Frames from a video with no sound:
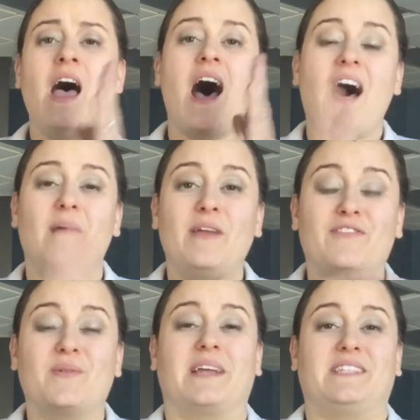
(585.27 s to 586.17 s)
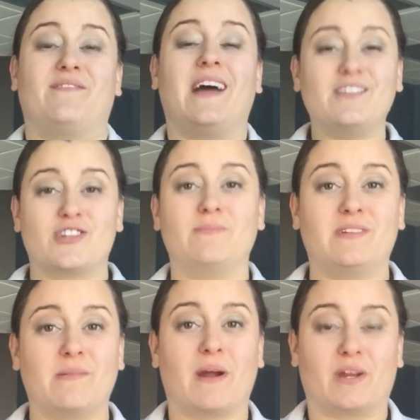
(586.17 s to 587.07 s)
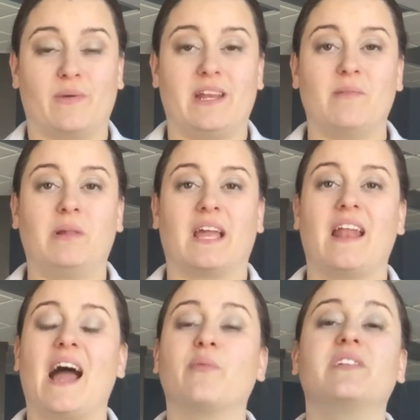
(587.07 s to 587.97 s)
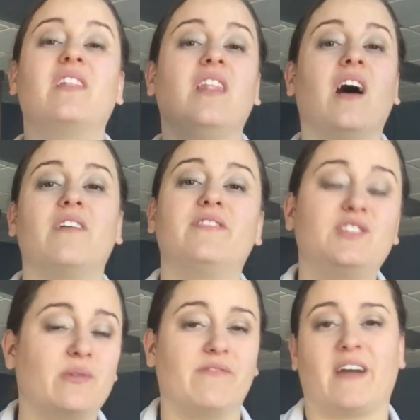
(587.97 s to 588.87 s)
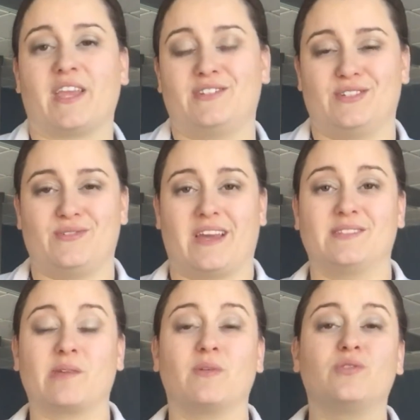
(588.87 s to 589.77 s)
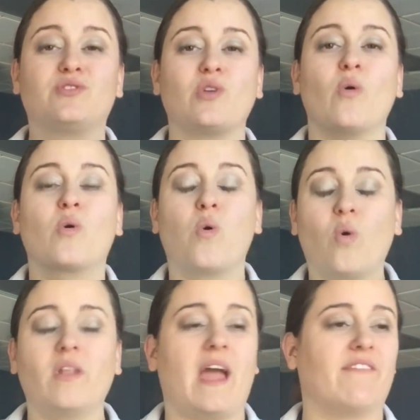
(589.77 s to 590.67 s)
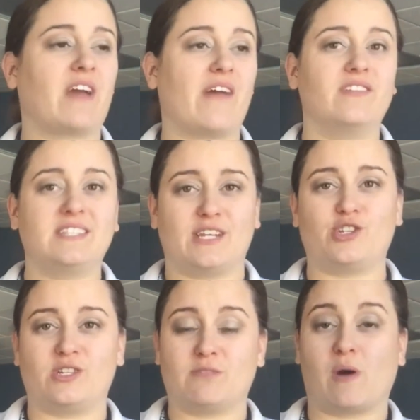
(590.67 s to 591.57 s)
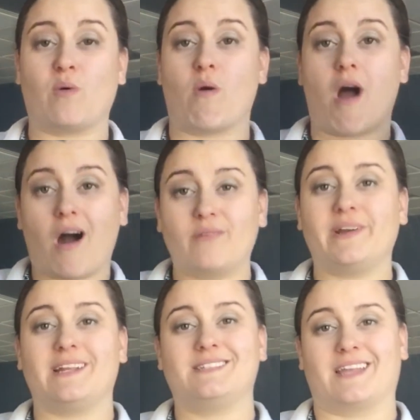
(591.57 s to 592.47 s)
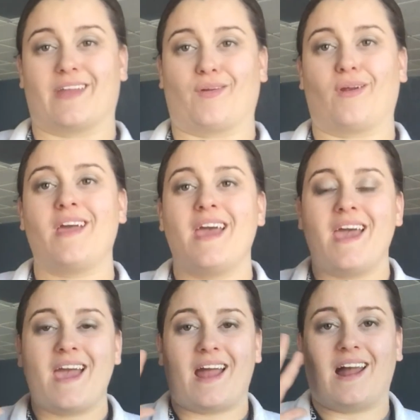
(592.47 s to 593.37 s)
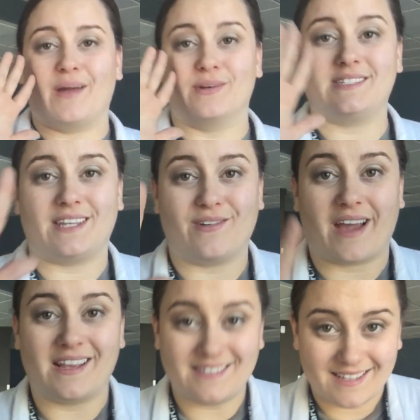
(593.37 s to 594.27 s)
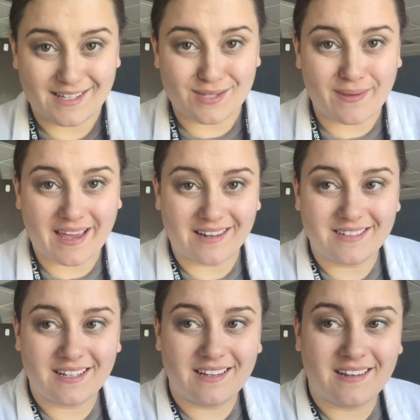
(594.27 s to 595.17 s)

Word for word: um, if you guys have not jumped on the Mark Reading Plan, I would love to invite you to do that. It's going to be so cool to have conversations about what we're all reading together. And I will see you guys this weekend.